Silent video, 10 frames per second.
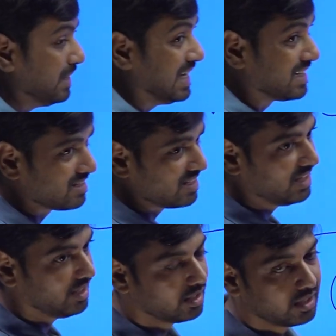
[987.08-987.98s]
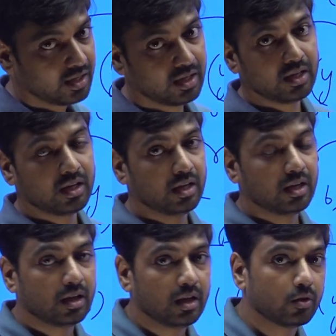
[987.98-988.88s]
b and c.
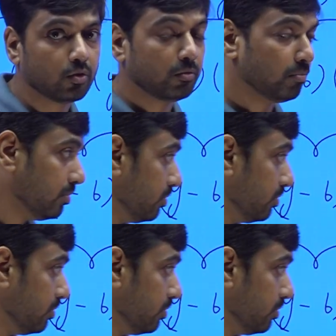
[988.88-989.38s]
So